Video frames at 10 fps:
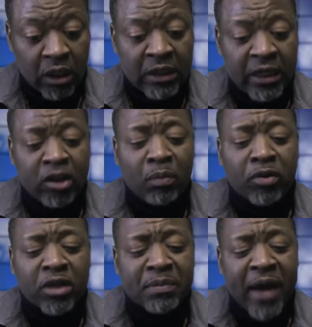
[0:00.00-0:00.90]
The thought
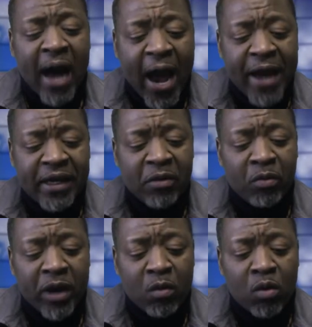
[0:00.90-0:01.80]
process behind the
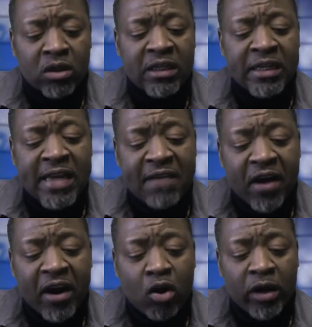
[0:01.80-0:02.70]
week was
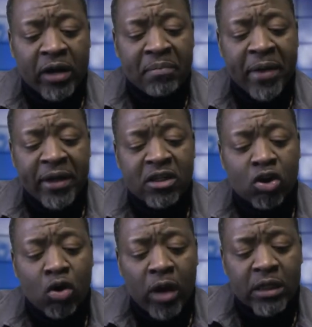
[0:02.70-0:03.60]
never recorded, but
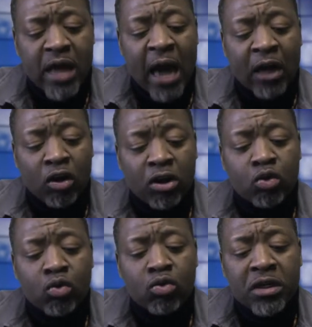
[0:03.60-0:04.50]
scholars acknowledge
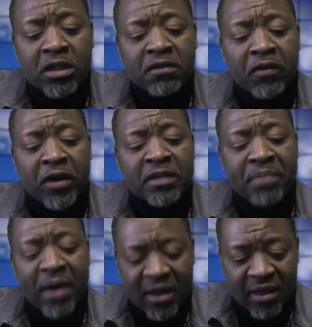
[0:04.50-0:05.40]
two reasons for its
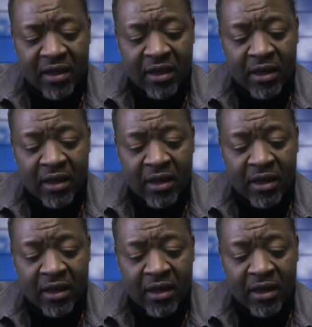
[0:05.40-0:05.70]
birth: